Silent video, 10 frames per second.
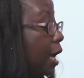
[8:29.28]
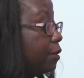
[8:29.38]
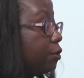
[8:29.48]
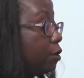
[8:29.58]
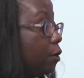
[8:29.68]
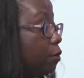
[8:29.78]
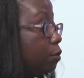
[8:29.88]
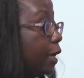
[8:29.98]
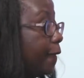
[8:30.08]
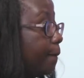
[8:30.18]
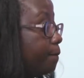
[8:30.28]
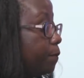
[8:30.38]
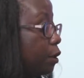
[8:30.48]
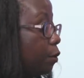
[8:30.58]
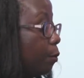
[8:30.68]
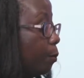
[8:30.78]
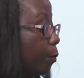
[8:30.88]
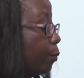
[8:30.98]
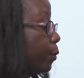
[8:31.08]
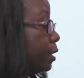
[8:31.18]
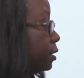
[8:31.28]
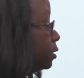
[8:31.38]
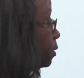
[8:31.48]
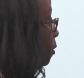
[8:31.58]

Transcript: And so, um, you know, this is